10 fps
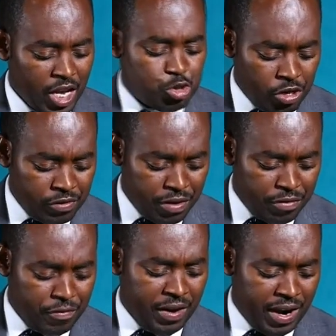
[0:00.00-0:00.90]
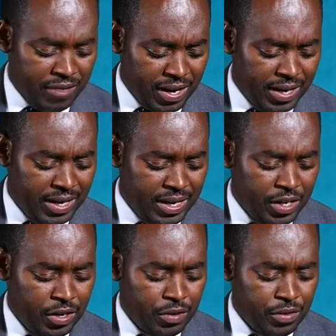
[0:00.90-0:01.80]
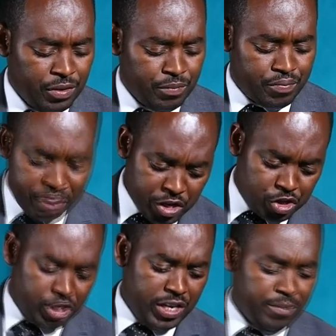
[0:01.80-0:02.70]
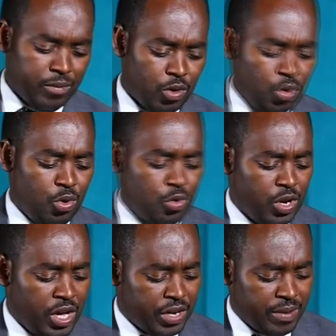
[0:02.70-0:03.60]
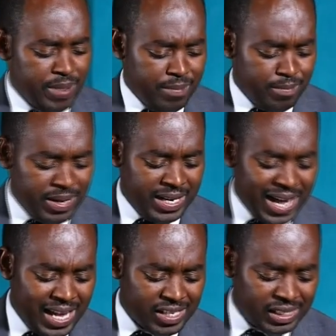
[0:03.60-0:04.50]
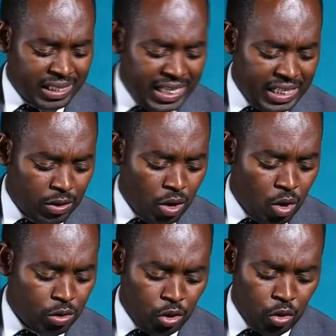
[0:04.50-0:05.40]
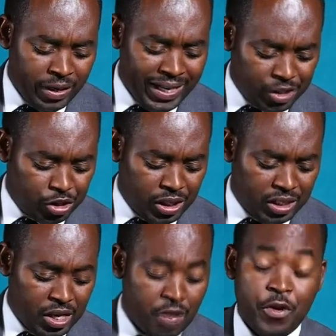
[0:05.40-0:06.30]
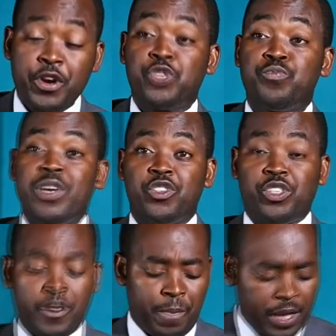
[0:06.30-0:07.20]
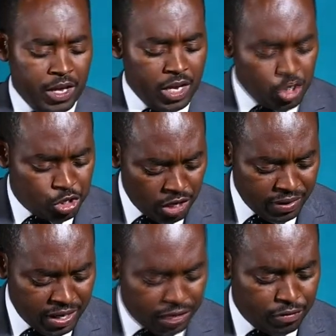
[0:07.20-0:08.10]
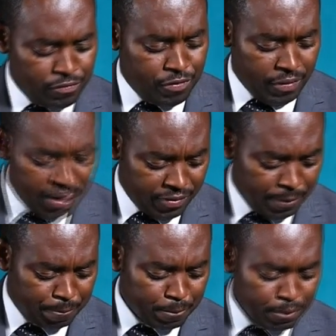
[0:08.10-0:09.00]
endureth forever. Praise him who remembered us in our low estate, for his mercy endureth forever,